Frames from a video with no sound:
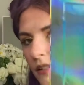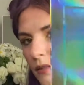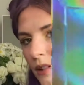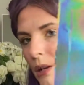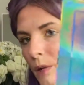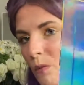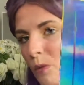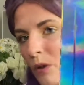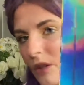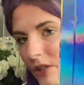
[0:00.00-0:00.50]

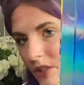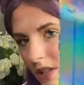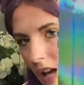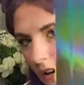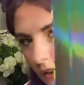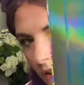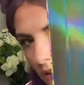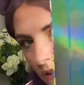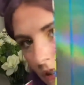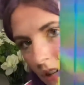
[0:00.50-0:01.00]
like more
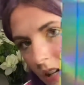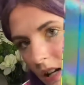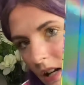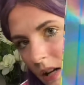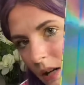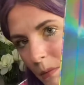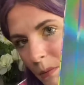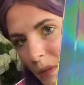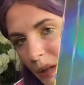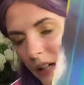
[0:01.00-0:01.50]
subtle,
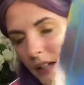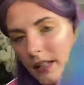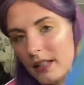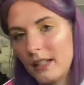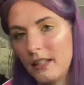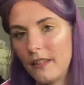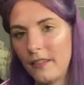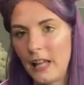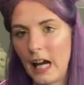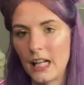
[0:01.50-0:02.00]

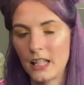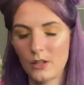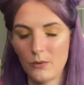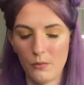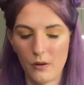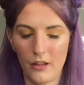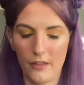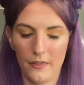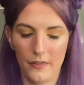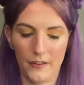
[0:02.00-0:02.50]
but that's
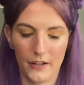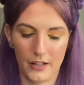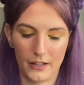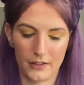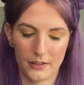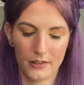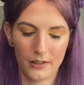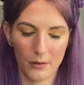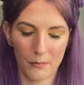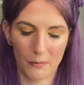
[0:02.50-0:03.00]
what
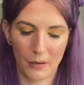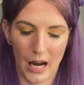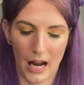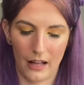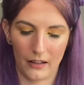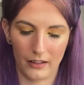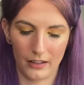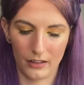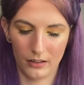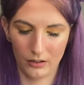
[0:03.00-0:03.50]
this
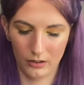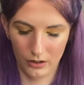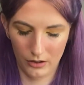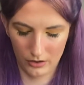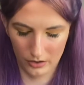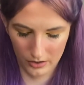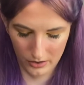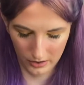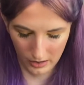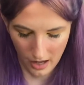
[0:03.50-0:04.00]
palette
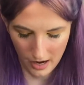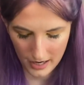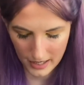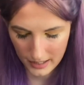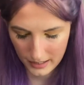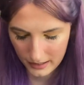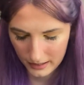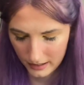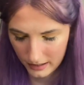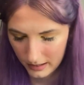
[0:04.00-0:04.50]
looks
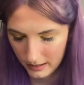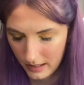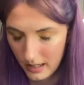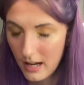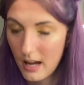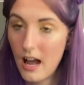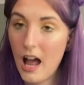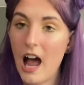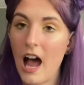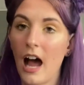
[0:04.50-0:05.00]
like
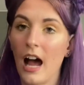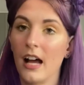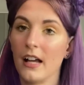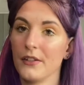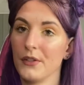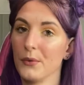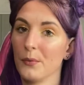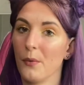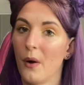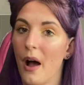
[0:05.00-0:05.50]

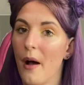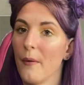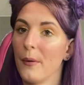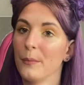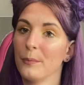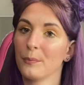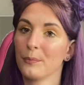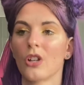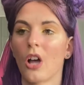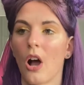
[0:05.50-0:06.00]
as
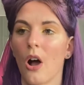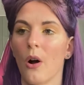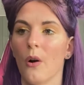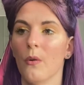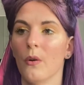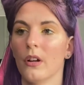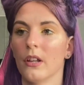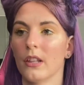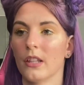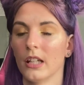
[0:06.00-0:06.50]
well.
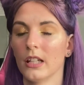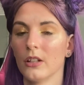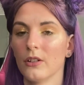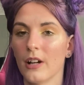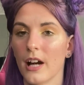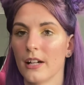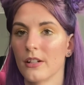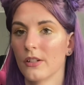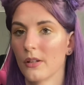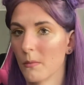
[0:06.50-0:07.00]
So thank you
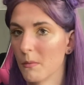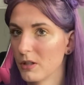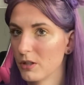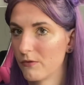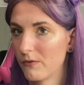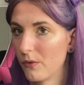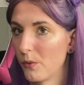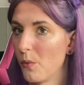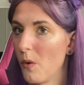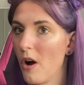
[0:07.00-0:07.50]
guys so much
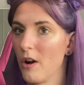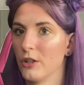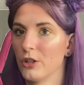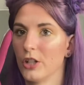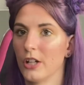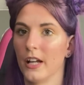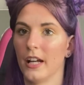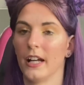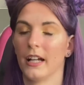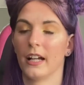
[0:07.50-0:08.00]
for
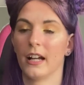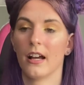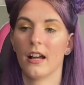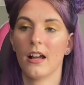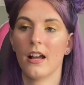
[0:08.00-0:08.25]
watching.